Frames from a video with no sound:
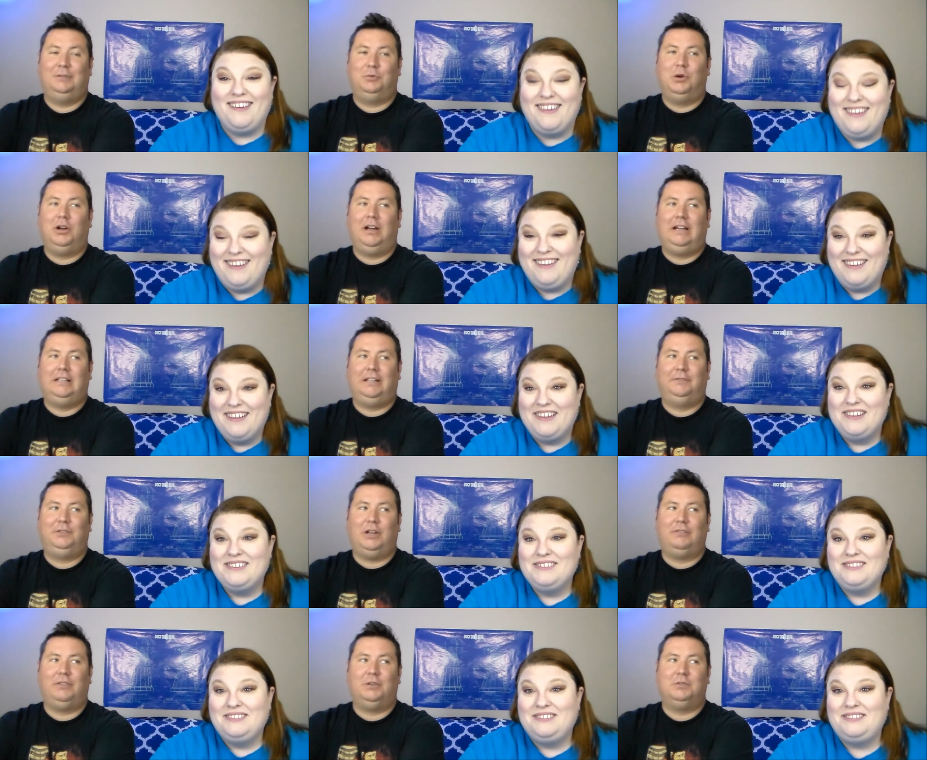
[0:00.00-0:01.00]
Speaker 1: where I
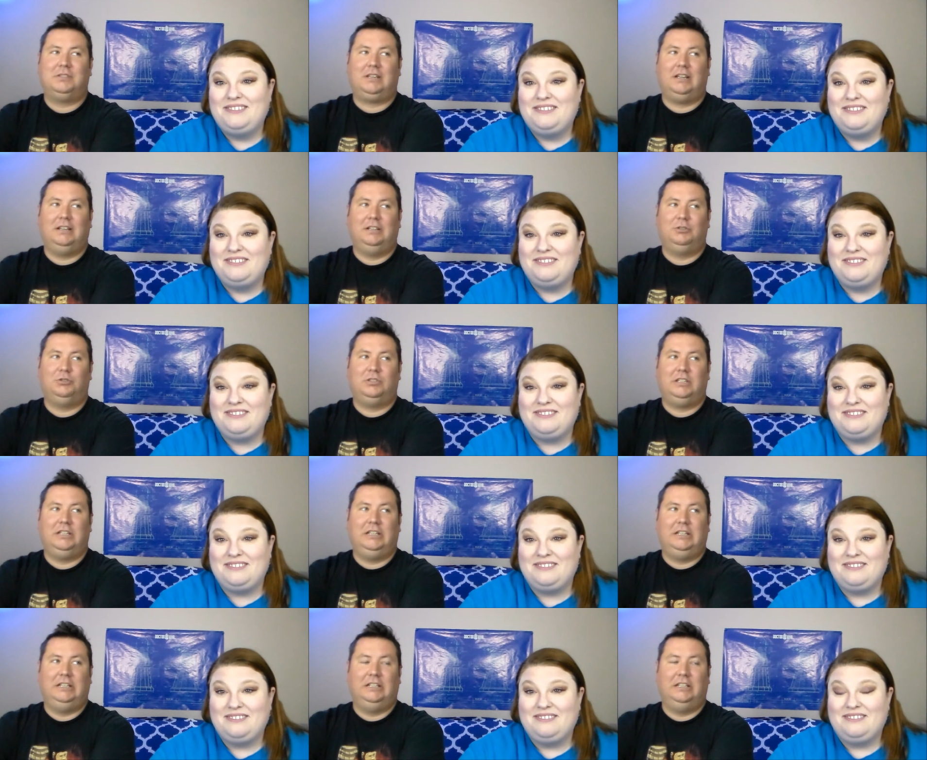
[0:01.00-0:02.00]
left off. I was kind of
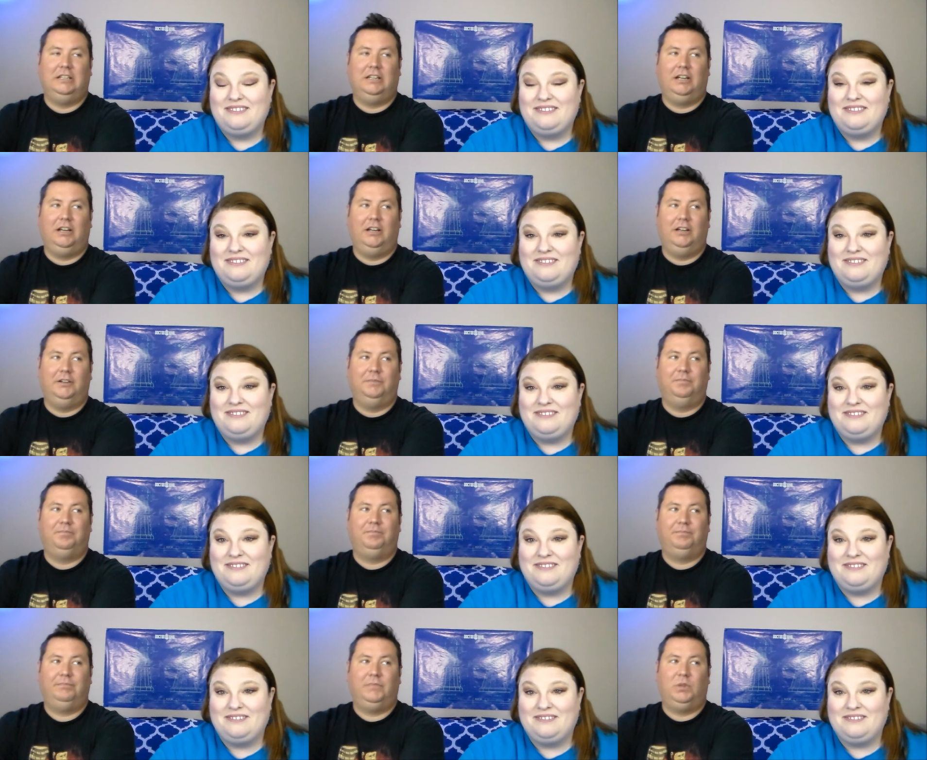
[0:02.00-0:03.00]
interested in um,
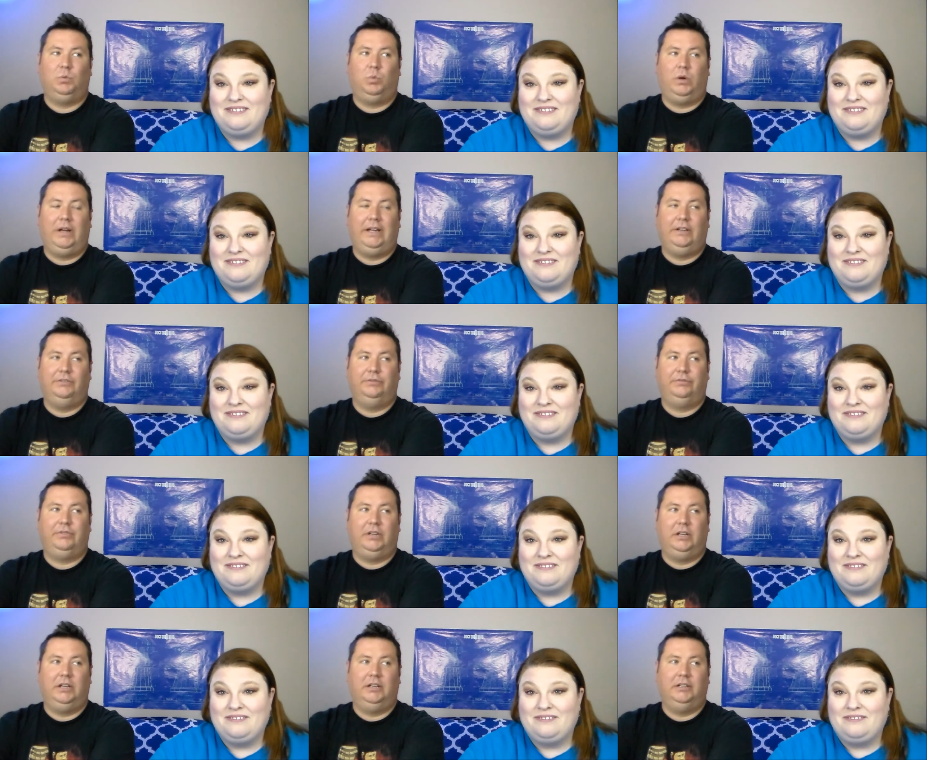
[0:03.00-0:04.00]
the wife.
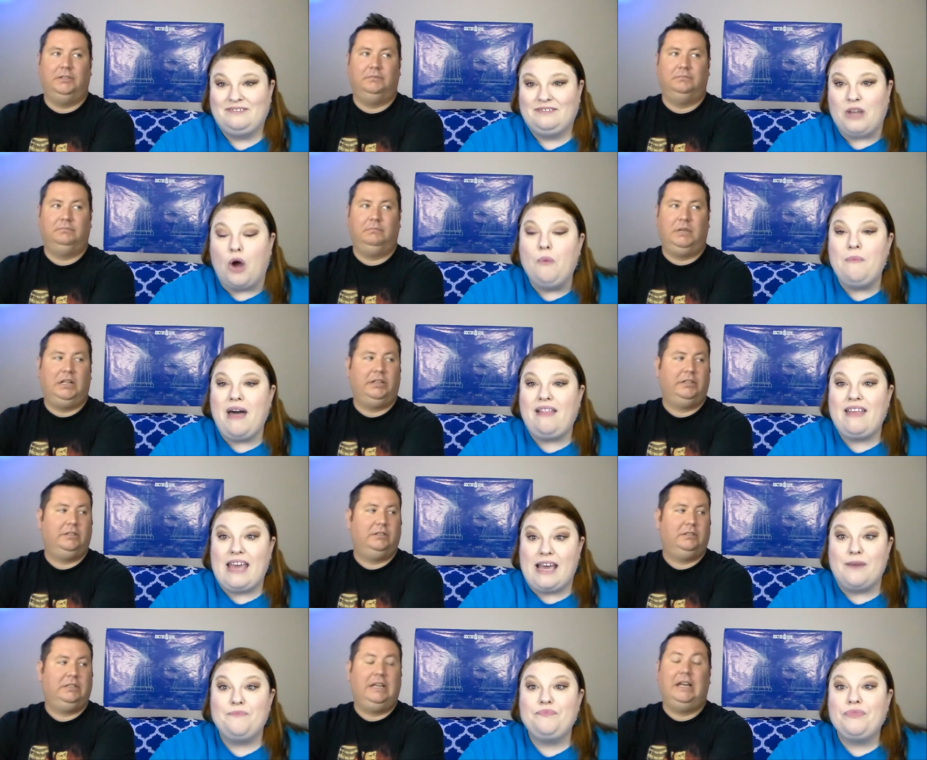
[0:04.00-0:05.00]
Um,
Speaker 2: oh,
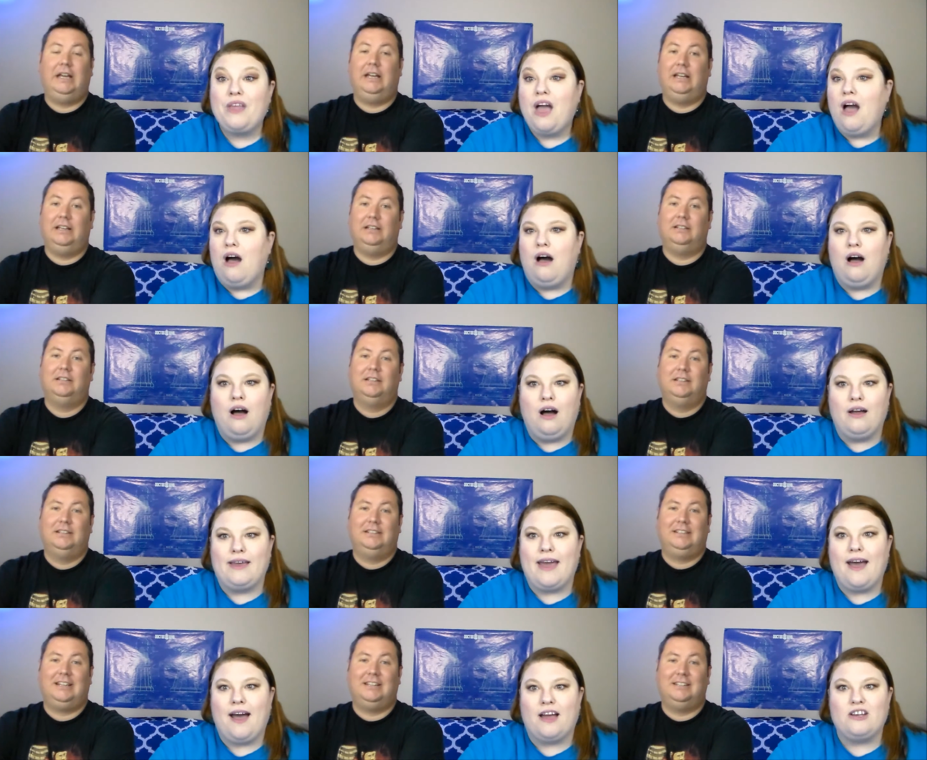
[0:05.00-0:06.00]
Mellie. Yeah. Oh,
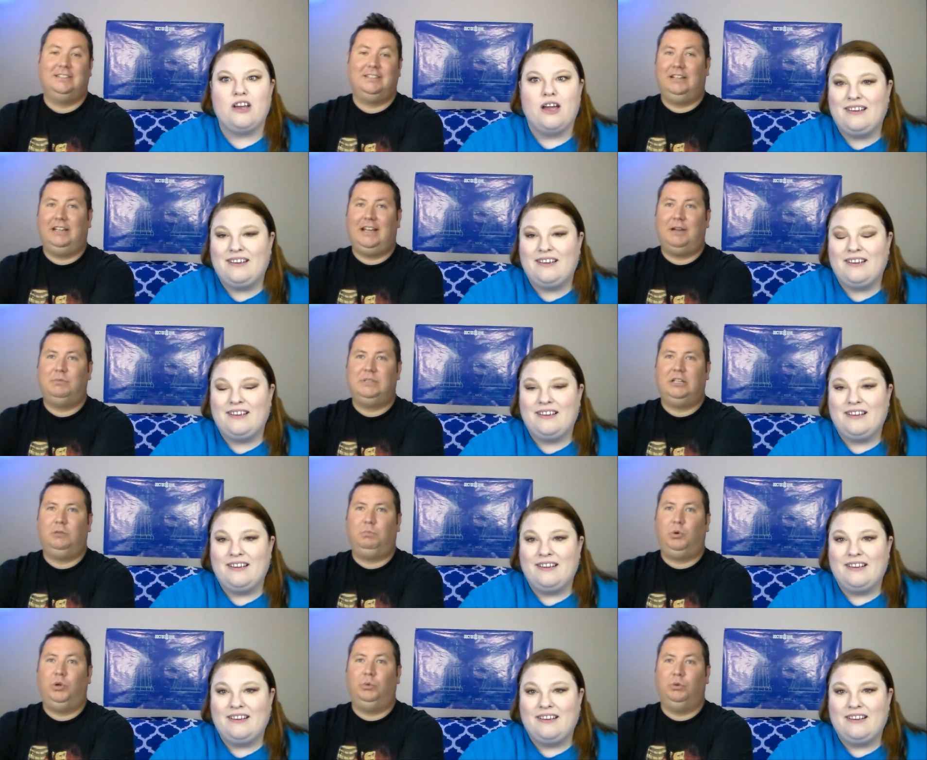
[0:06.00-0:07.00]
yeah.
Speaker 1: I was at
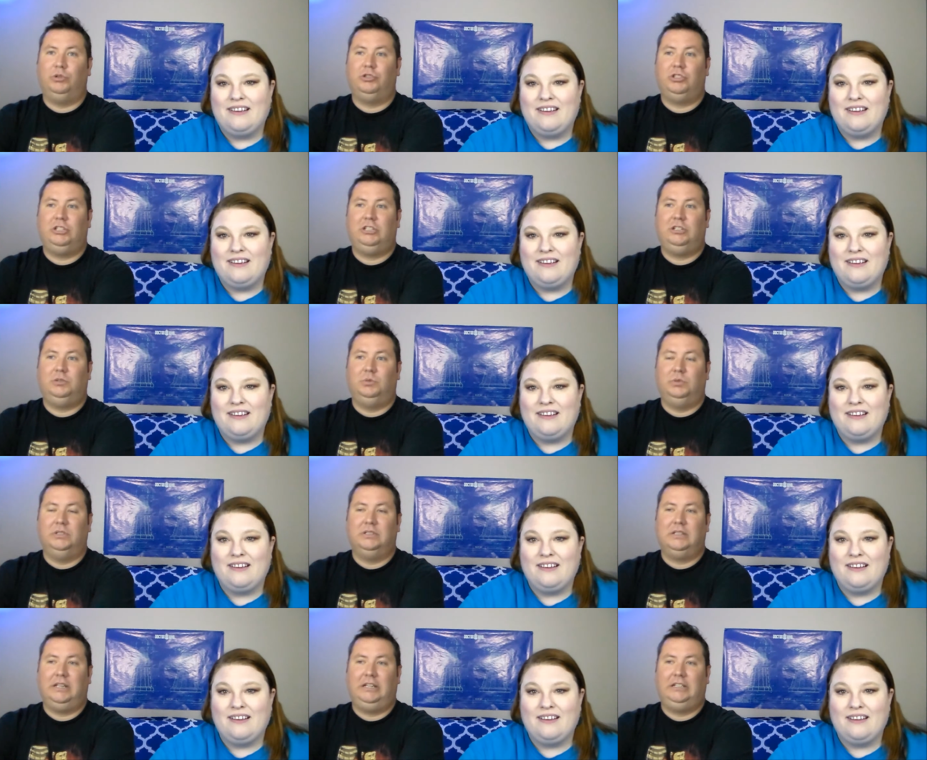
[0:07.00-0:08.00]
a point where she
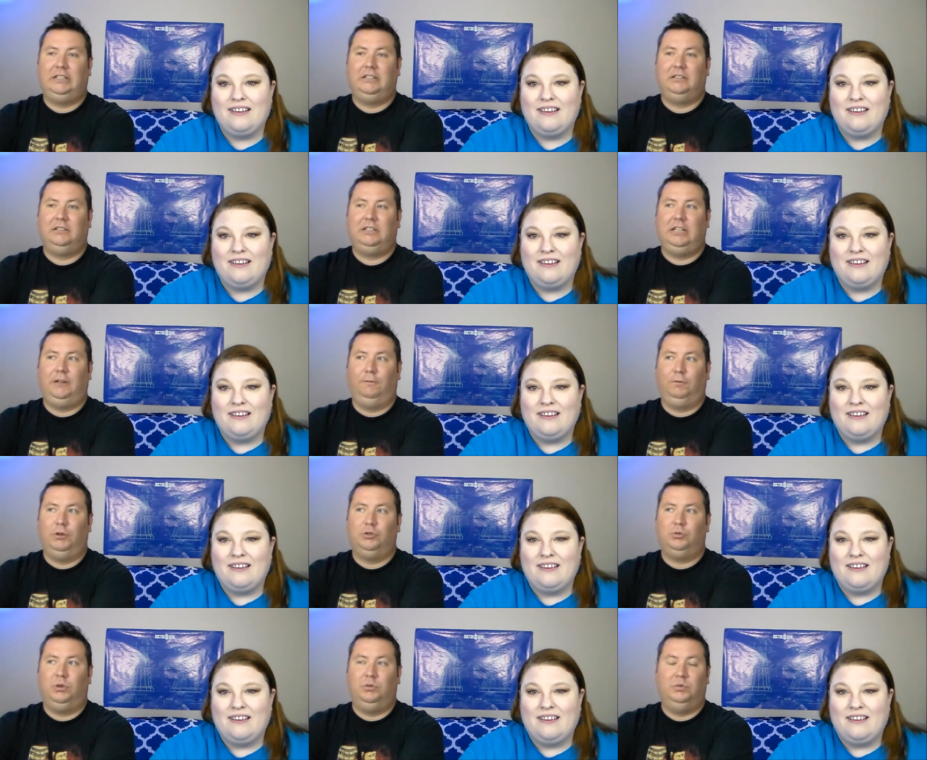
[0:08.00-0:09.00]
was like getting
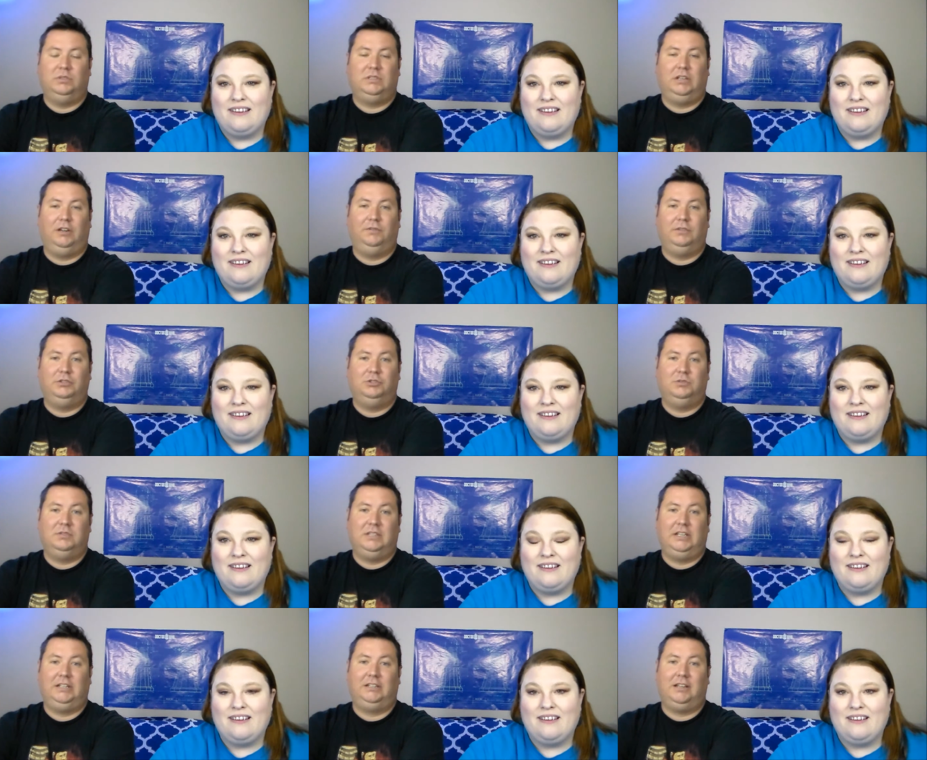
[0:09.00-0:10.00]
frustrated with stuff, and she
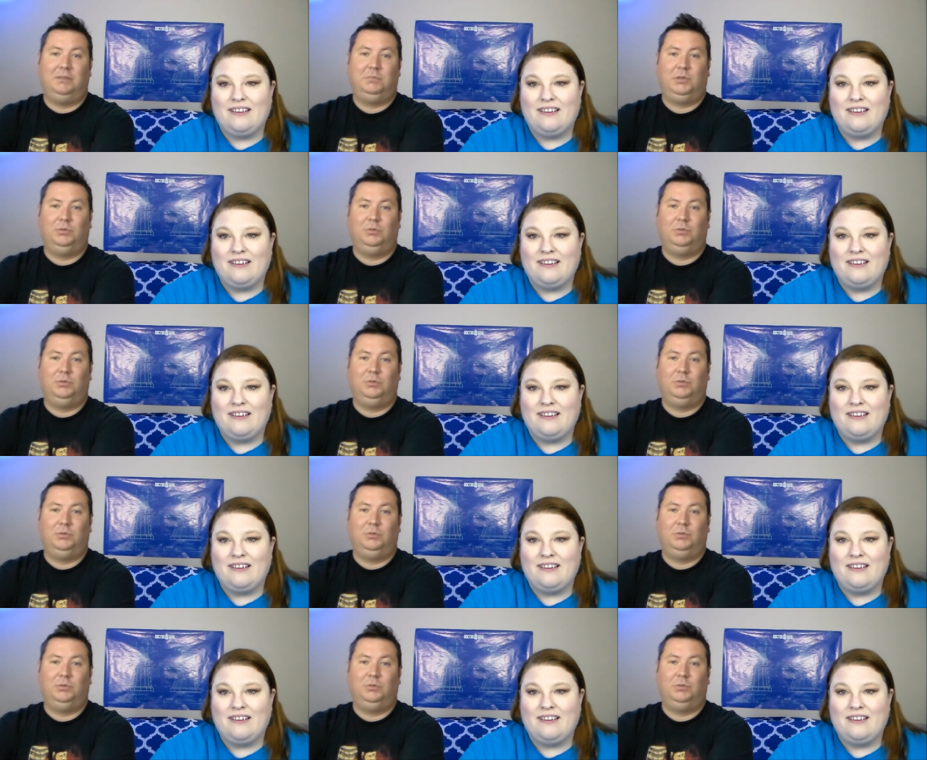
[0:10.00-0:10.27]
was like, "I'm